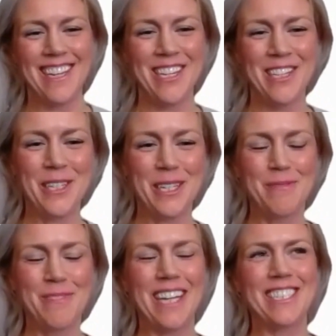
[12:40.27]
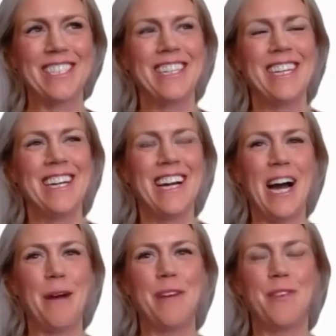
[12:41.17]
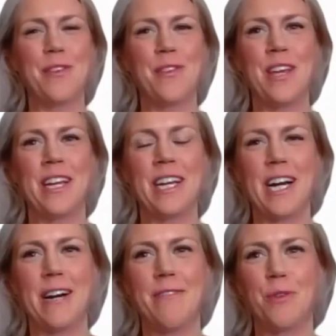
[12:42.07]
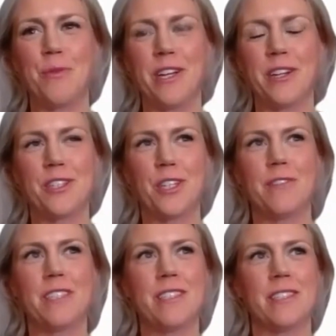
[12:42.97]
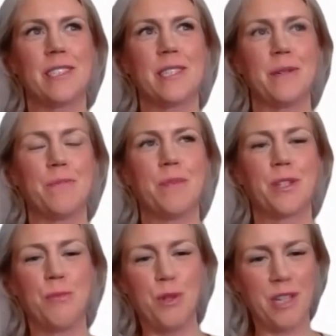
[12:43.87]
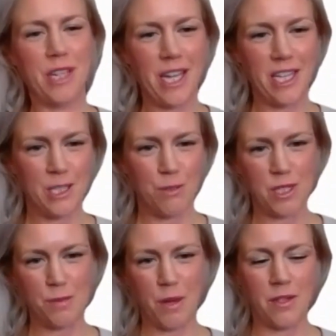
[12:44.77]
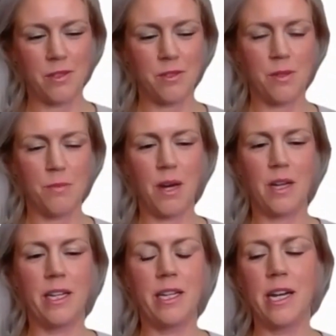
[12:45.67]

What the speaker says: You could imagine if you think of the way your nervous system communicates and responds to the body,